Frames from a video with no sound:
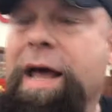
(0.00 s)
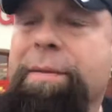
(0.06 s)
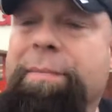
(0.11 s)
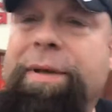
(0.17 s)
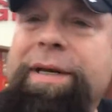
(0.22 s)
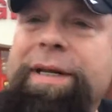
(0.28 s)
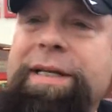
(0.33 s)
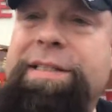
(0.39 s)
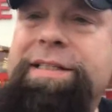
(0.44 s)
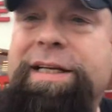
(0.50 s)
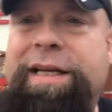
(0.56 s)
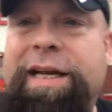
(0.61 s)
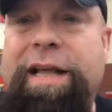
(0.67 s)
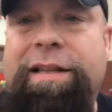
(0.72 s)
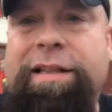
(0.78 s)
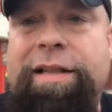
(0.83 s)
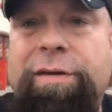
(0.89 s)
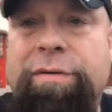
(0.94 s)
at me didn't see
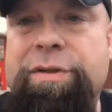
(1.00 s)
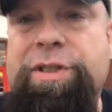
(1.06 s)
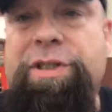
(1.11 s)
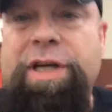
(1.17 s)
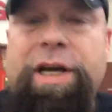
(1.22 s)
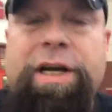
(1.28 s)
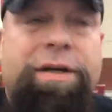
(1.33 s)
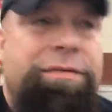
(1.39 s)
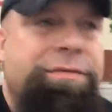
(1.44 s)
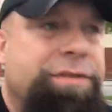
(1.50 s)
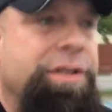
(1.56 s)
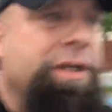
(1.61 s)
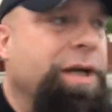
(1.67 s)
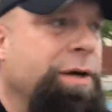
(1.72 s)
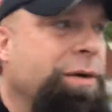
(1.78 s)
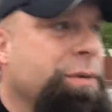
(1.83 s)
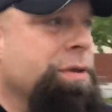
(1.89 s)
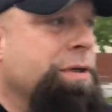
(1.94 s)
nothing on the shelves
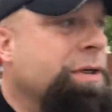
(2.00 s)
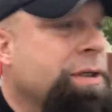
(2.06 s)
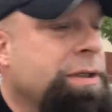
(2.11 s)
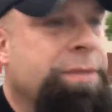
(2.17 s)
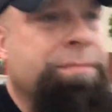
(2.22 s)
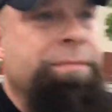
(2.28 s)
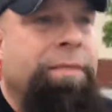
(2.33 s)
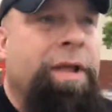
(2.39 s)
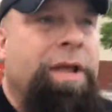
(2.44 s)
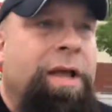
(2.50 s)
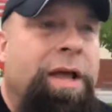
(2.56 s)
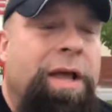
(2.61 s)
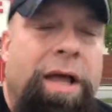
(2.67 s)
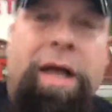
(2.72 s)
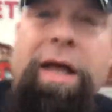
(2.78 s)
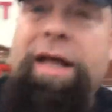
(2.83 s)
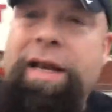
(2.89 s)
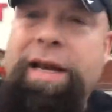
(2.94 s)
so
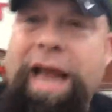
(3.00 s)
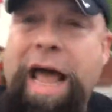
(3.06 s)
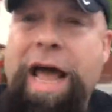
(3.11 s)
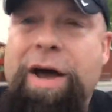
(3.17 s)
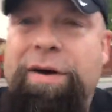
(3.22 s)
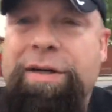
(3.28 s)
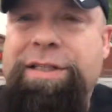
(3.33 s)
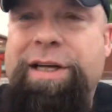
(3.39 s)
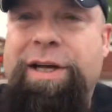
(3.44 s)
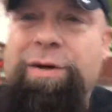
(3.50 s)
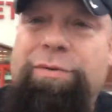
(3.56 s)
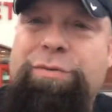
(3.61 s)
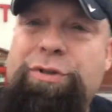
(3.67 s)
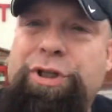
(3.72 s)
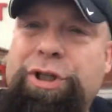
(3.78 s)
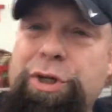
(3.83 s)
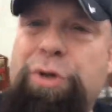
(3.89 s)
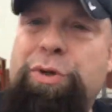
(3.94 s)
now it's
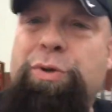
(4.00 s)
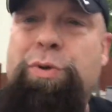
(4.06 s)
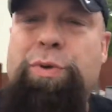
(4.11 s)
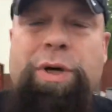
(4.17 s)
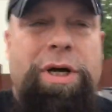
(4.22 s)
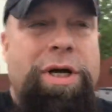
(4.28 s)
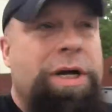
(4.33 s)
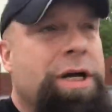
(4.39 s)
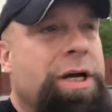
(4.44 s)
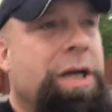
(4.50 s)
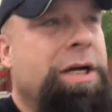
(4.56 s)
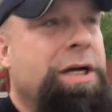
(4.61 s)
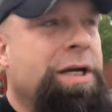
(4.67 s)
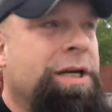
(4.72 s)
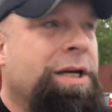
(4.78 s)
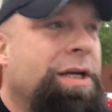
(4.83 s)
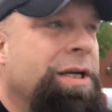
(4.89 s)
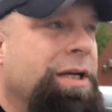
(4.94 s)
on to
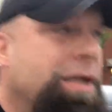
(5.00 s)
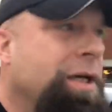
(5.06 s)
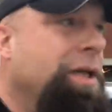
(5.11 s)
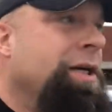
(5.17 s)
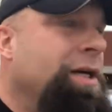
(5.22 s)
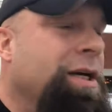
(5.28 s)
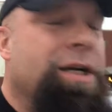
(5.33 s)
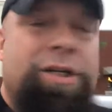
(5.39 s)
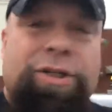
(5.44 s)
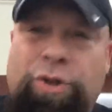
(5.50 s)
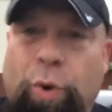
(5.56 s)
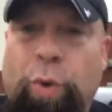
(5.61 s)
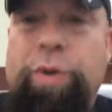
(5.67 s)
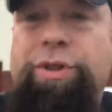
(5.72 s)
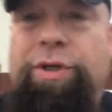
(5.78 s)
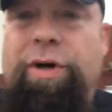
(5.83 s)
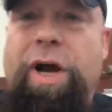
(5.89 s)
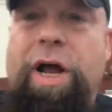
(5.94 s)

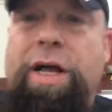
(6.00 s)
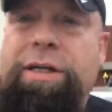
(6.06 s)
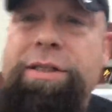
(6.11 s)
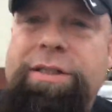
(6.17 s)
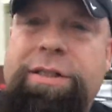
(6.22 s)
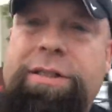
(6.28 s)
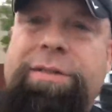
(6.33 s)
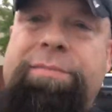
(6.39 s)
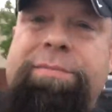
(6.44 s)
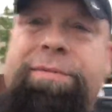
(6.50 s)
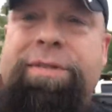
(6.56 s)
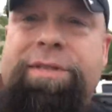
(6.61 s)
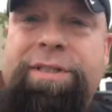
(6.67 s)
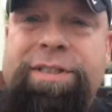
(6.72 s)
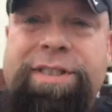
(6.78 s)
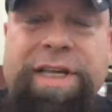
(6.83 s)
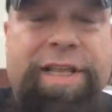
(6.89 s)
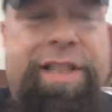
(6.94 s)
toys r us
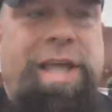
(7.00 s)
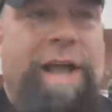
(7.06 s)
see you